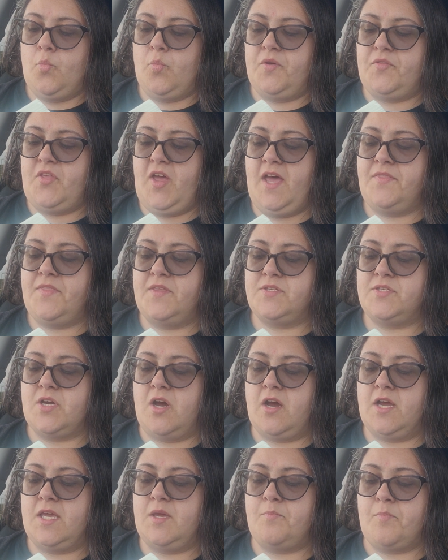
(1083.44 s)
With that the
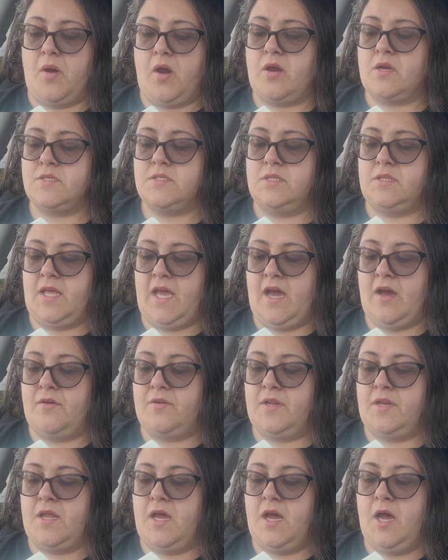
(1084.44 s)
doggie barked
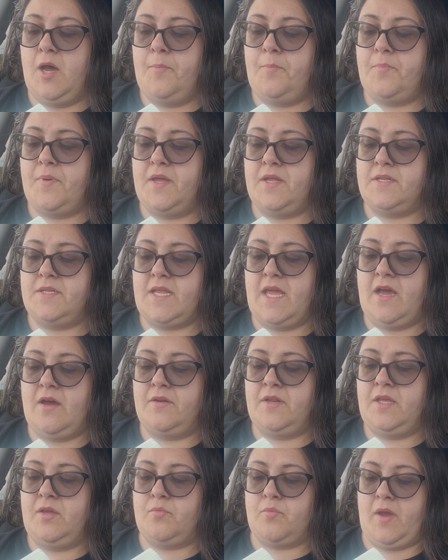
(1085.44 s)
aloud, and up and
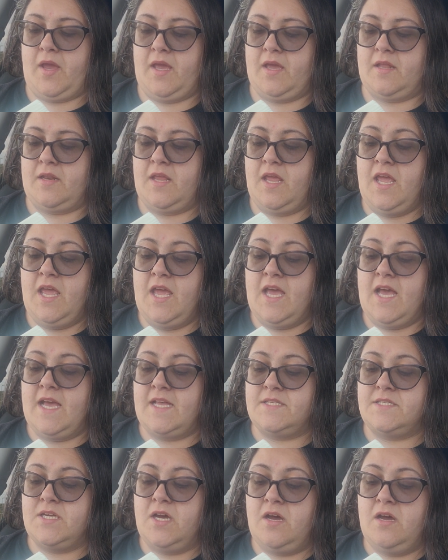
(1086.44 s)
down he ran,
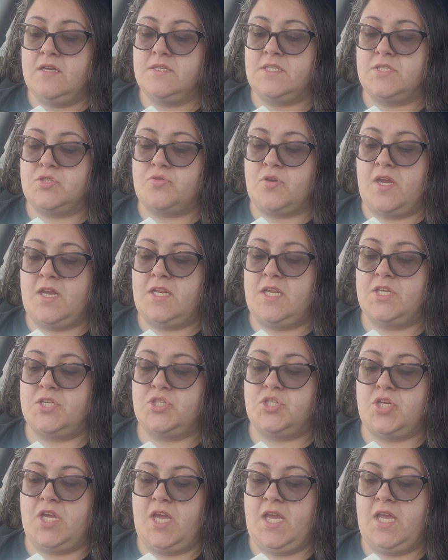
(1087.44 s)
and tugged and strained
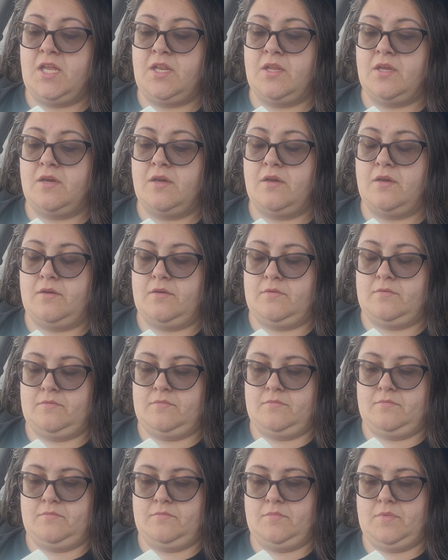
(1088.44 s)
his chain,
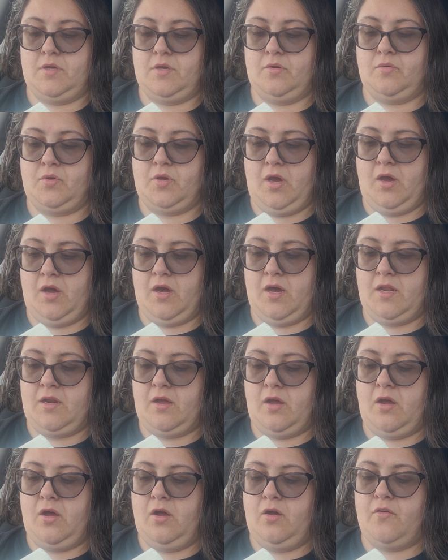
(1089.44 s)
O God,
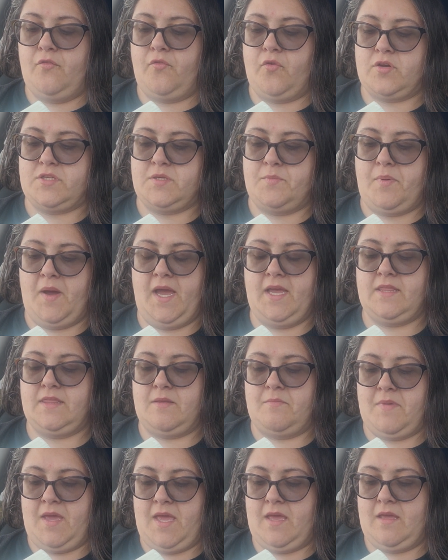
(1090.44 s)
all for to bite
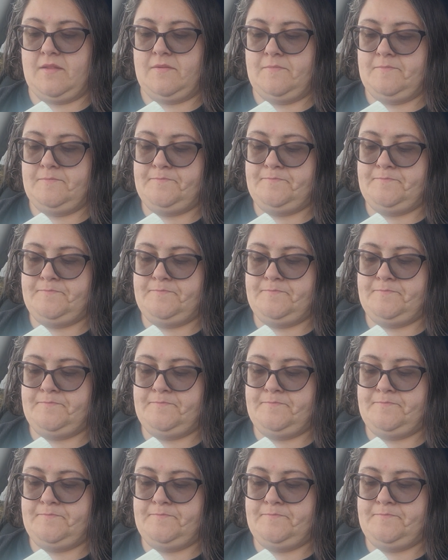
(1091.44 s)
the man.